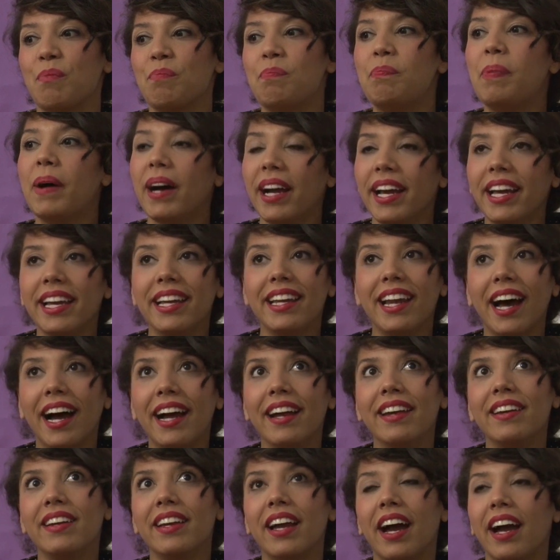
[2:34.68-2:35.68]
But
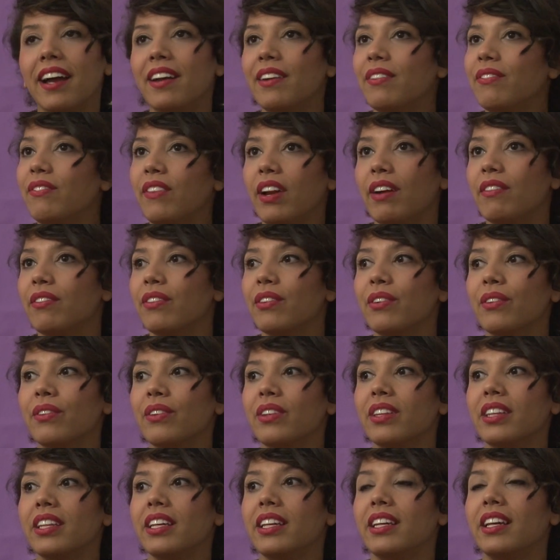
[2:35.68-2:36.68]
I've never
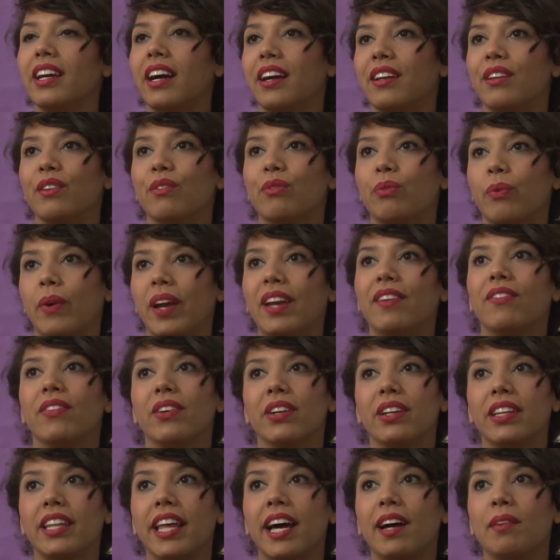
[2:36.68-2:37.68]
really kind of
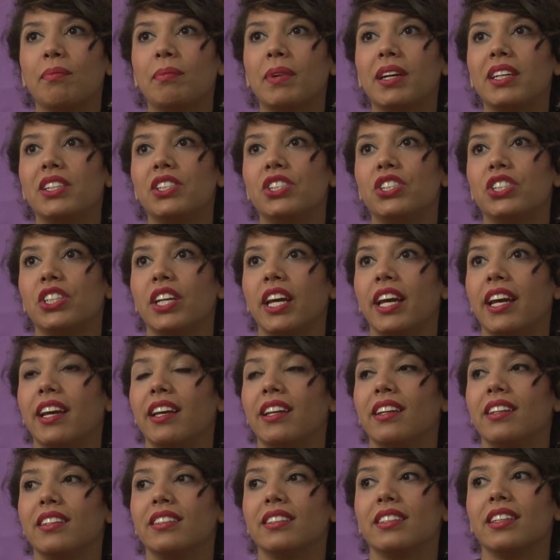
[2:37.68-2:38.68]
wavered that much,
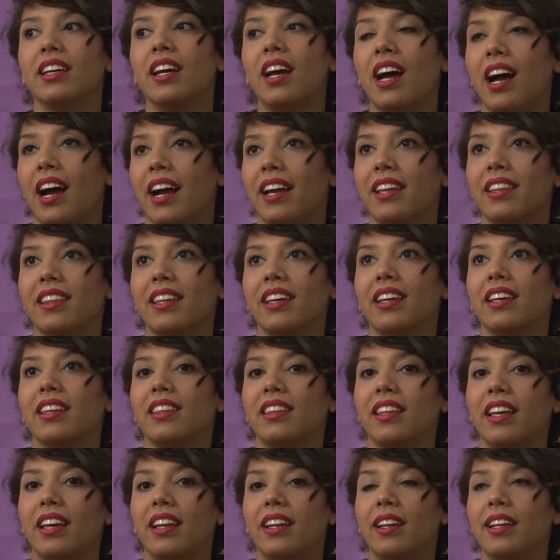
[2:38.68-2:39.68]
and I
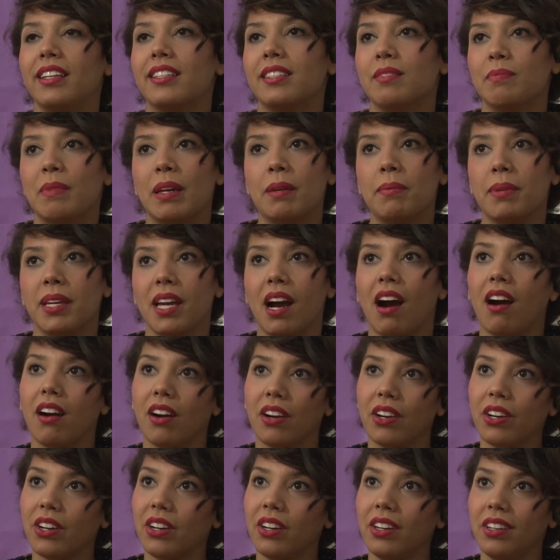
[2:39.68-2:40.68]
think that it's maybe
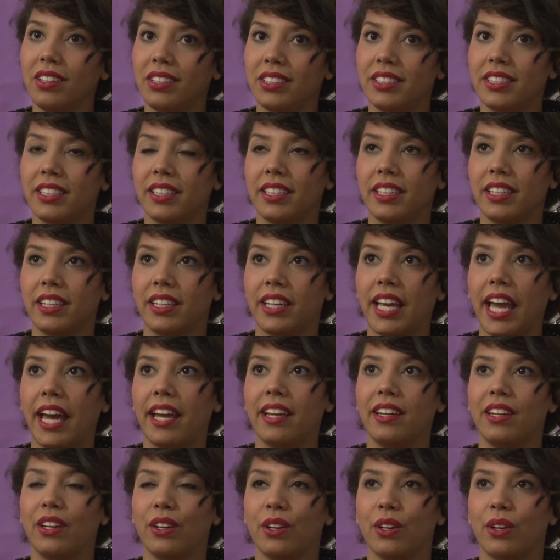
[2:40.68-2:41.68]
harder to
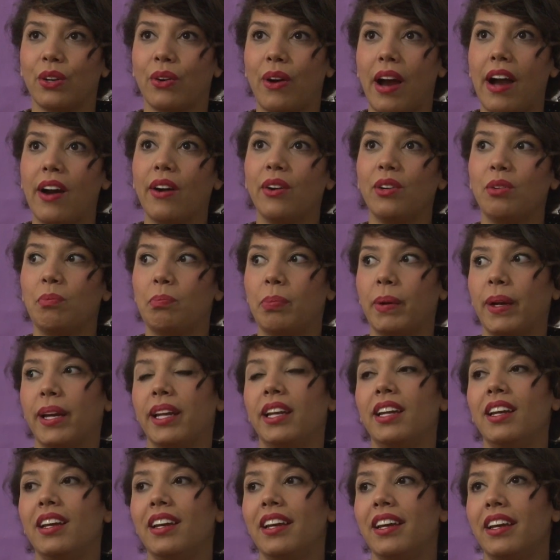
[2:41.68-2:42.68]
get your crowd,
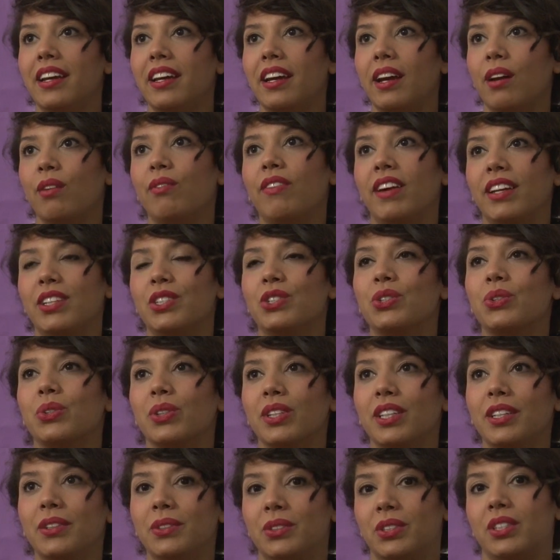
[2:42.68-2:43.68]
but
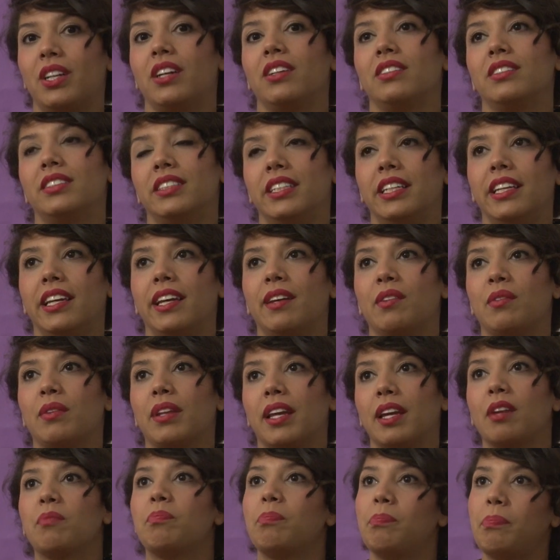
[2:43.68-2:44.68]
eventually you start seeing it
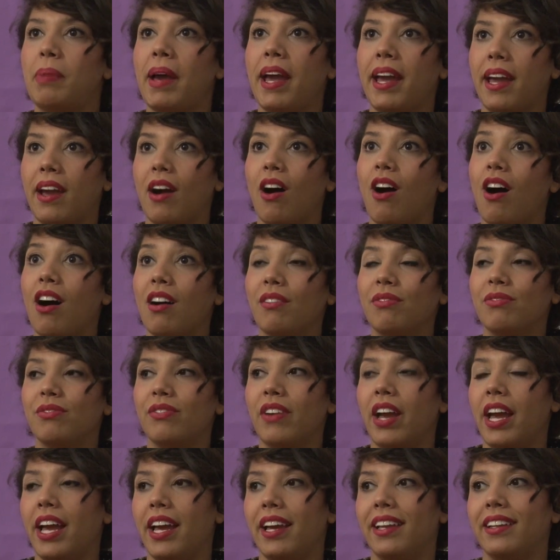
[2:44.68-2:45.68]
like pay off,
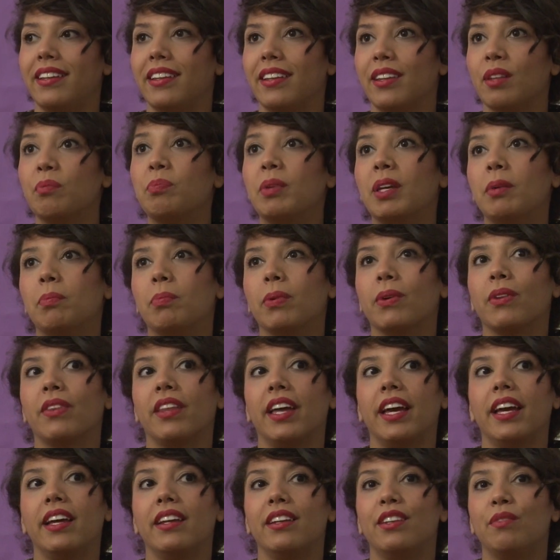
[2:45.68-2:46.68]
and the people
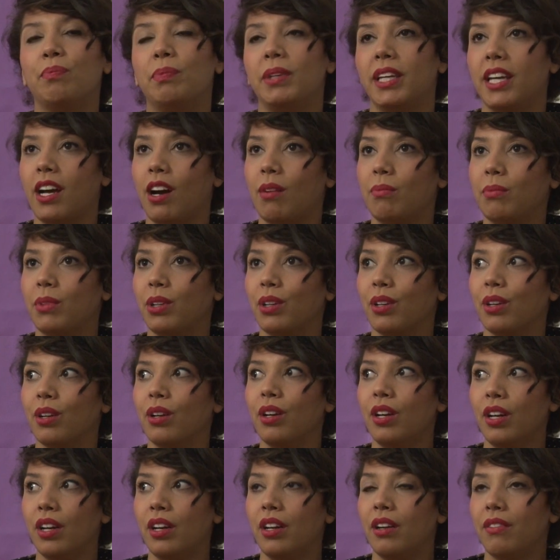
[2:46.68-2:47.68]
that become
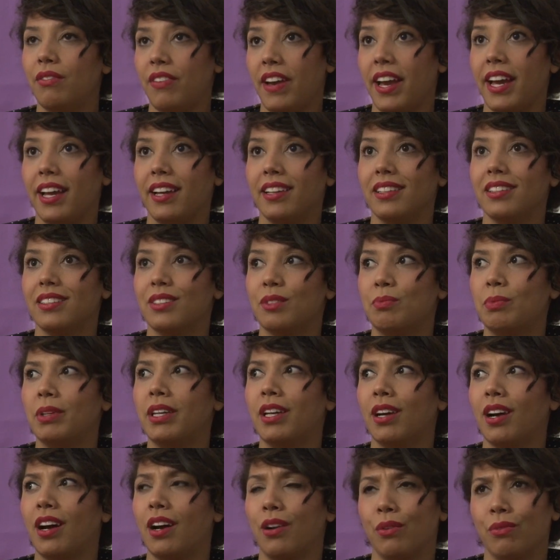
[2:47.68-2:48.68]
your fans
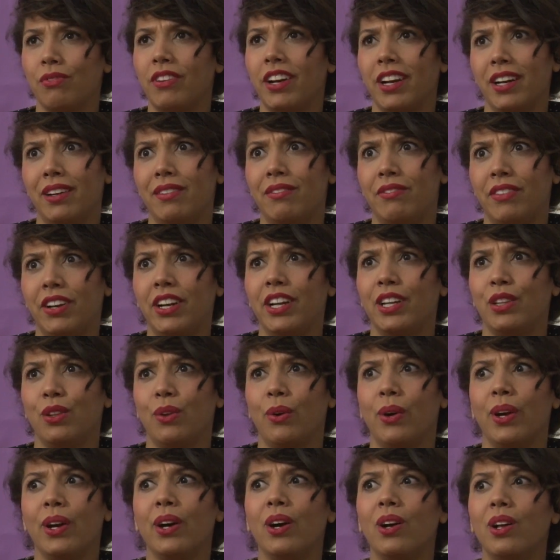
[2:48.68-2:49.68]
are very, very
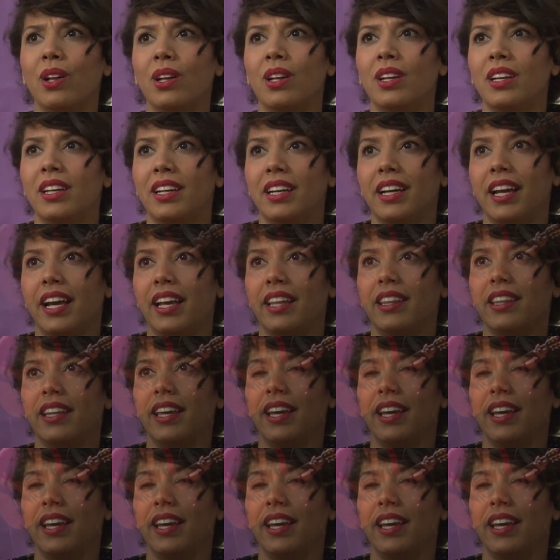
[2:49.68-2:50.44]
loyal, and